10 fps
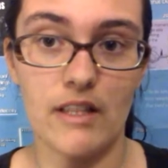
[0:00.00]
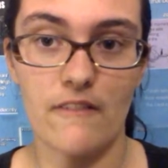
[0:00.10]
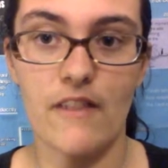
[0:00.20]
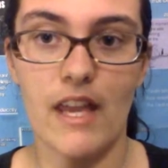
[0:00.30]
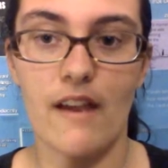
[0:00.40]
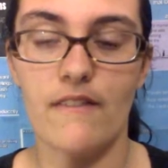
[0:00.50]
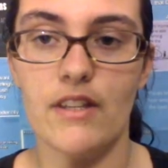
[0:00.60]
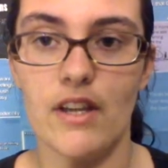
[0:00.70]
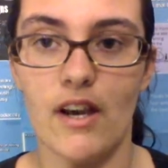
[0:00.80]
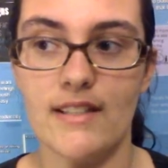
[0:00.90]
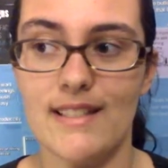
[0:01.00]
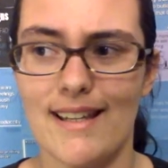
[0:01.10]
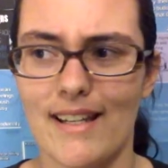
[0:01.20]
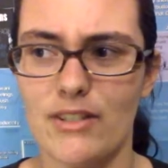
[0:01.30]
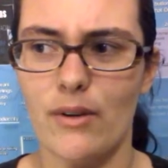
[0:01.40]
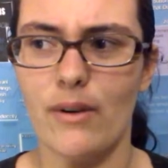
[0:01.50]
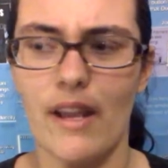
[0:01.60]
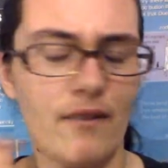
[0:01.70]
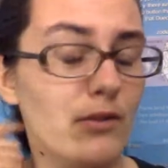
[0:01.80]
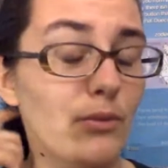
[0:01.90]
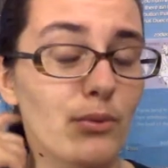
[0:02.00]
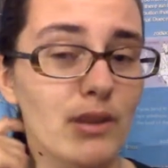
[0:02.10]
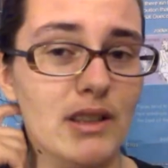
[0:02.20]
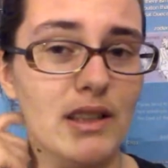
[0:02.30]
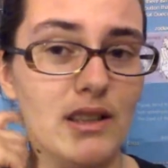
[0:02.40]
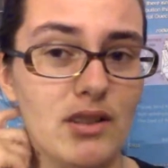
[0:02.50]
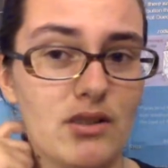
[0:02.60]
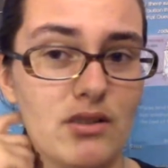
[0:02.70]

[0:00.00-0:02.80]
if they have the knots and I don't have to really